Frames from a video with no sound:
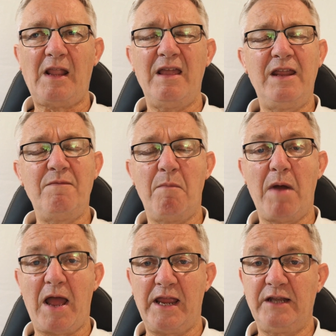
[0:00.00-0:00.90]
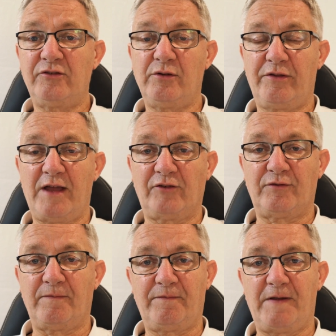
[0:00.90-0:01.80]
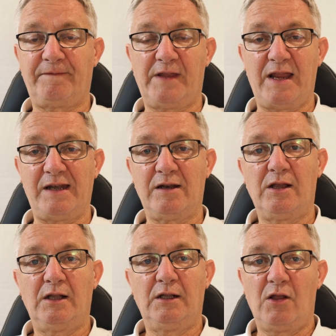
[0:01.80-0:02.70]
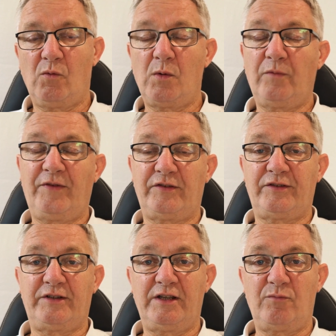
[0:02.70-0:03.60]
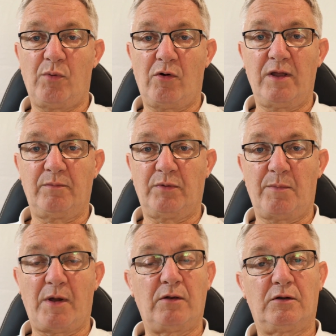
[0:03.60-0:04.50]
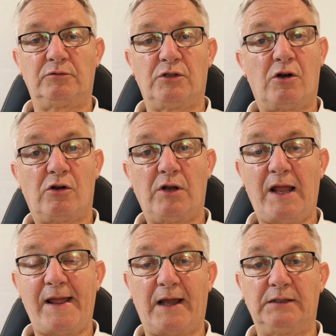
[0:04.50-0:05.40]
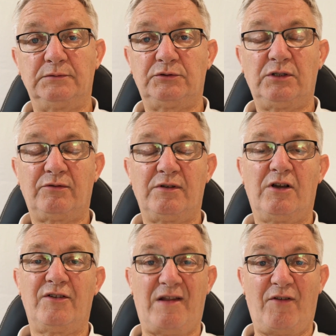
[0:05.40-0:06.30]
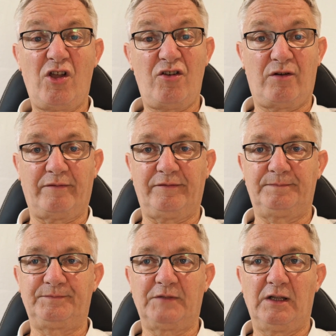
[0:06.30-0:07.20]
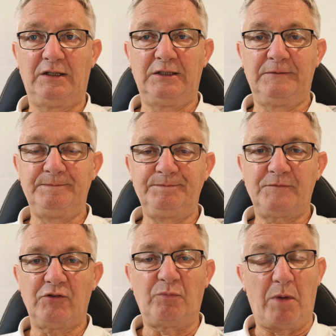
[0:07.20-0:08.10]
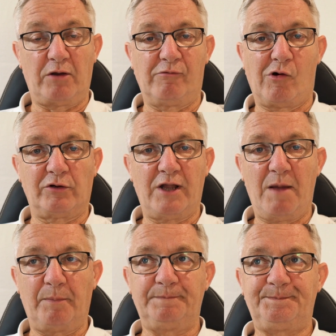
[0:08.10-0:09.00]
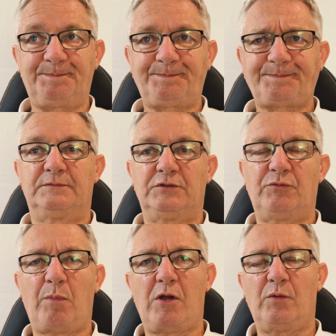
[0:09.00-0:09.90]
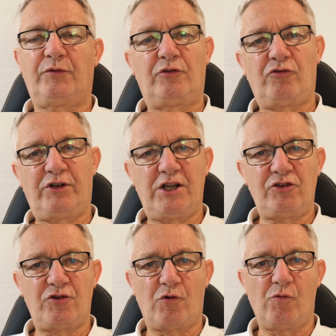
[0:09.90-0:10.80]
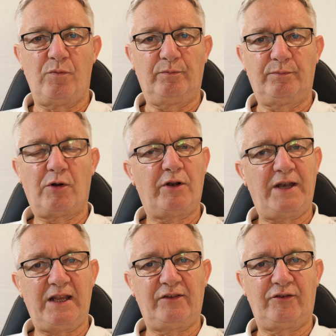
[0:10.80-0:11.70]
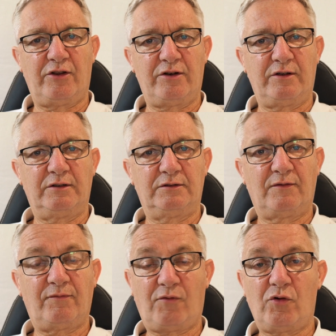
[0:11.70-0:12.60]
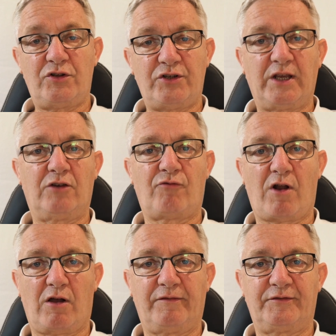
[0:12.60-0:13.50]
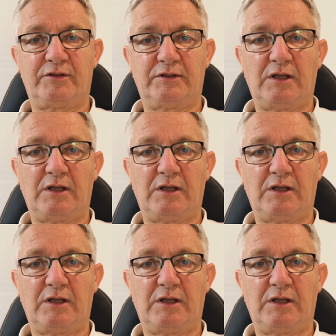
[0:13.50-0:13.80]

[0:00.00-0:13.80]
In May 2015, we were visited by a boat called the Hokulea, which I'd never heard of. This boat rocked up. This boat was a traditional Polynesian voyaging craft.